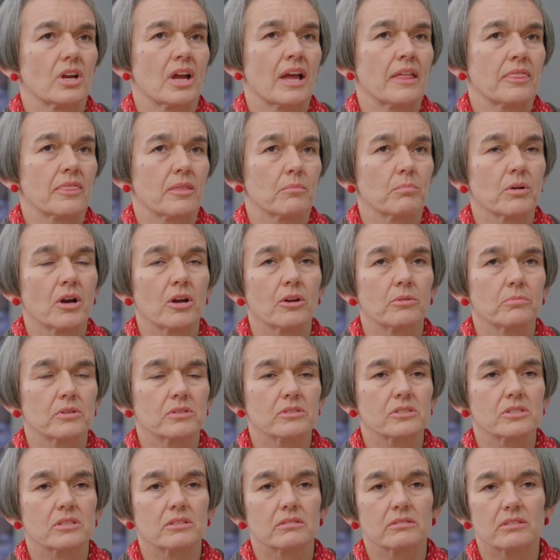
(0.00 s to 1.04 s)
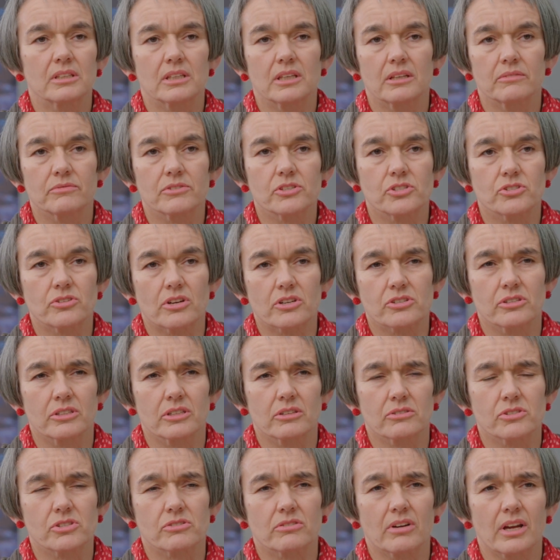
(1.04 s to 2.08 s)
at the moment, the infrastructure in
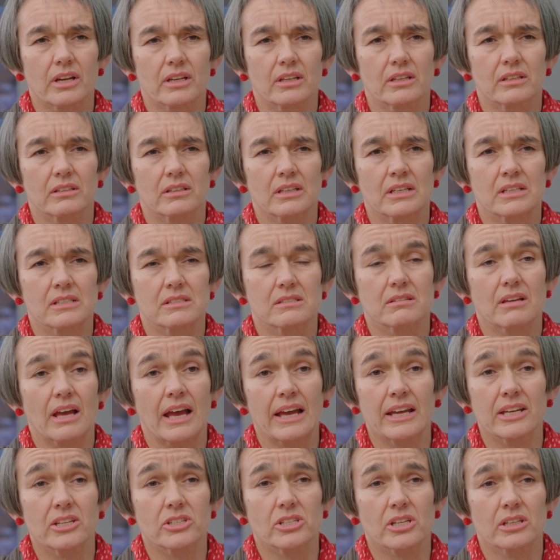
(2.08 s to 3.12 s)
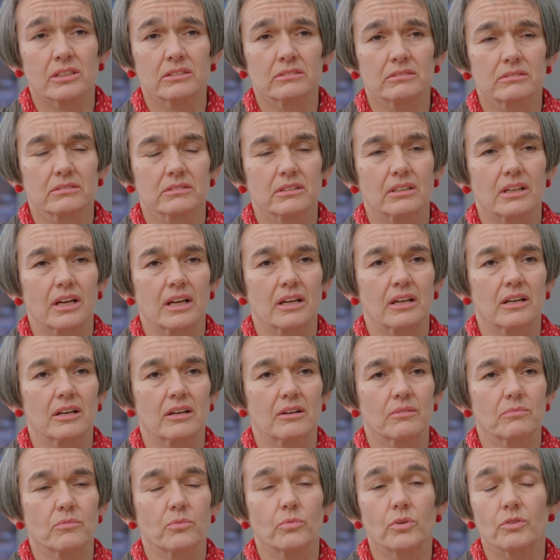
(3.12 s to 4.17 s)
Australia is ageing.
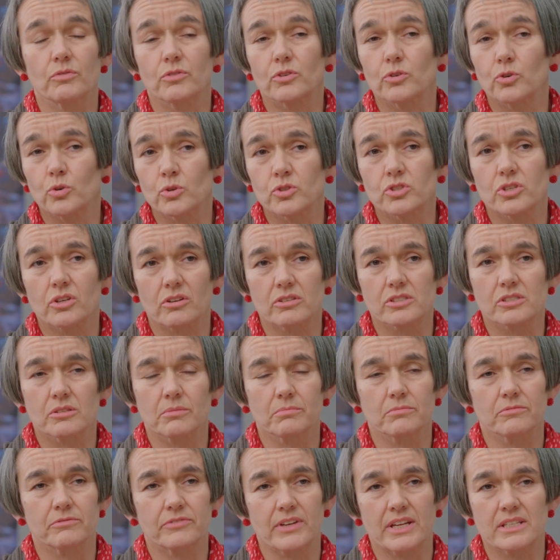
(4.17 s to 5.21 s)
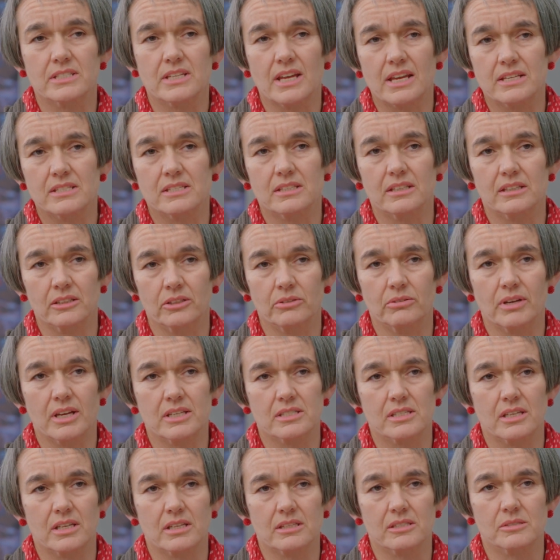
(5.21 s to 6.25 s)
Um, we've also got some fantastic new
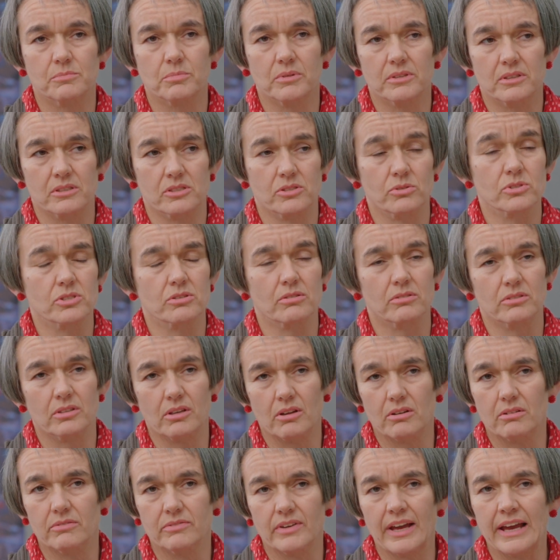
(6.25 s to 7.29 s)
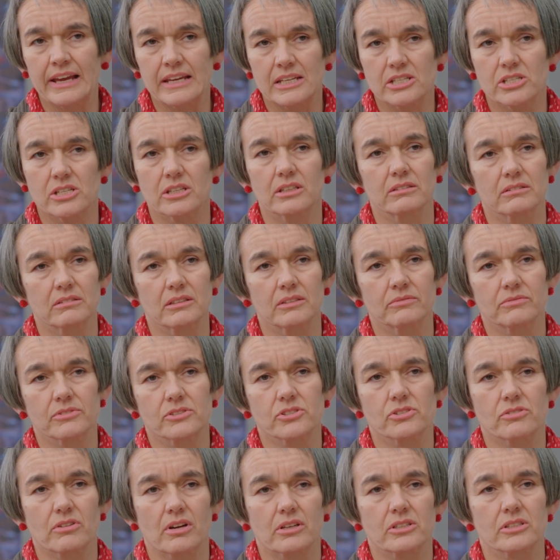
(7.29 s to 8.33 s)
assets, but there's also a lot of ageing
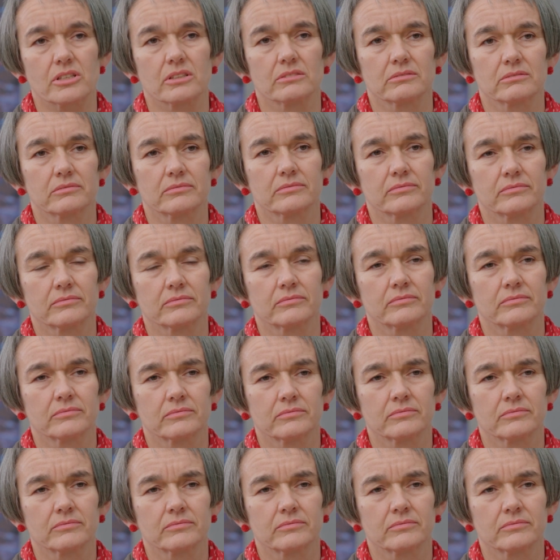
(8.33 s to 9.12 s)
infrastructure. The state